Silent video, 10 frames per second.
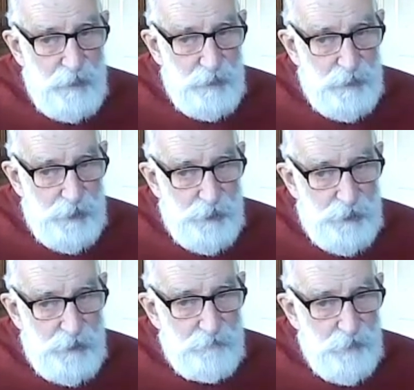
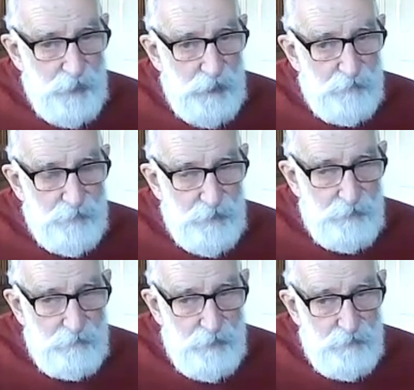conditions of life that
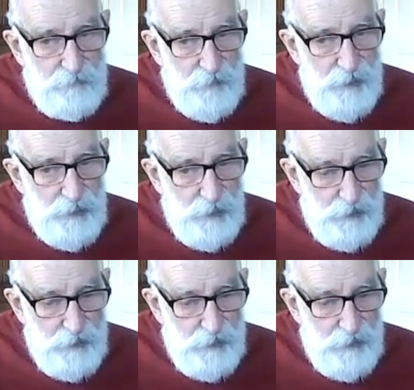fence